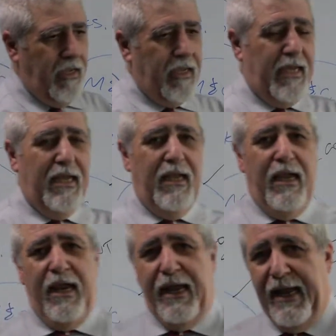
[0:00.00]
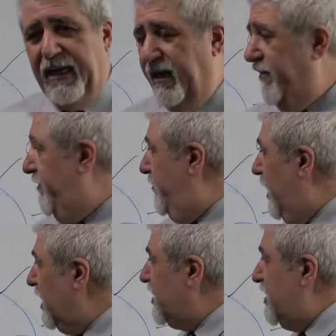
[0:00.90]
Yeah? And if
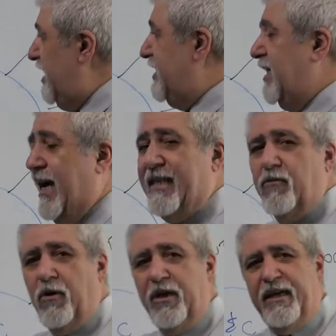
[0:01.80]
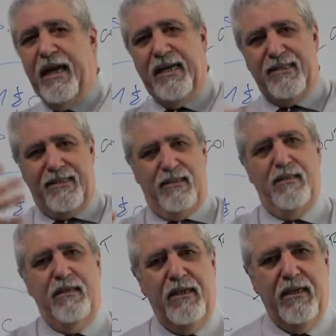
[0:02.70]
monitor is the right word, as
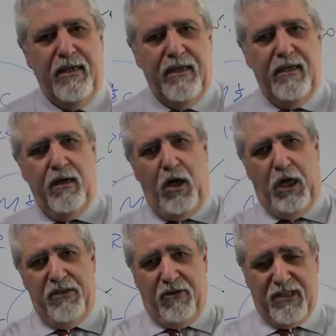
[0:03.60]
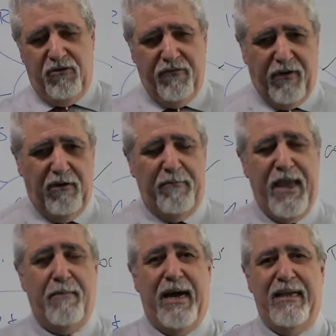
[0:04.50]
all those who follow
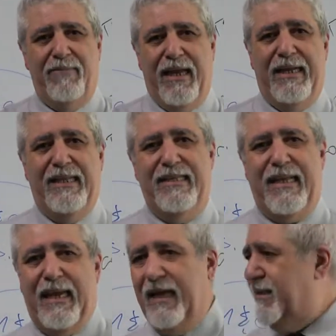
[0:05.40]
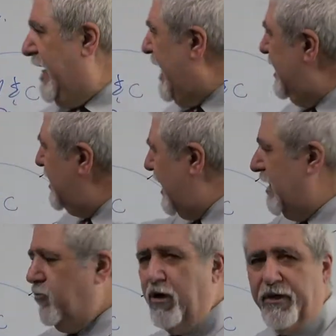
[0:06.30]
PMI blindly tell us, yeah, it's the
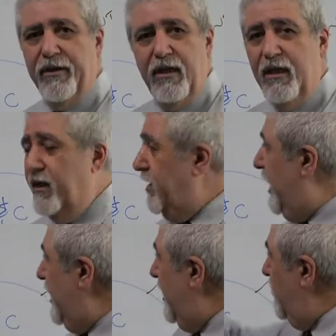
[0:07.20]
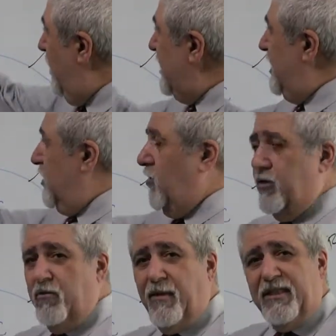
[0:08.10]
right word, then was
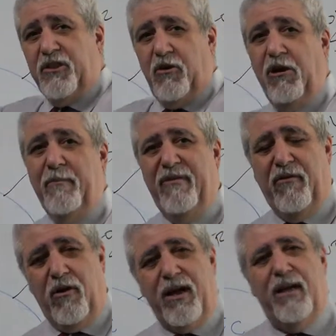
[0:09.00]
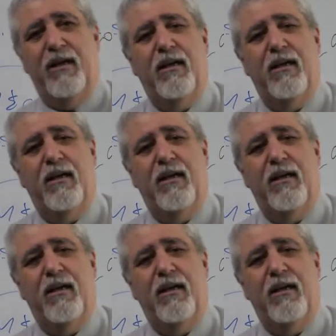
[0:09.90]
it wrong before?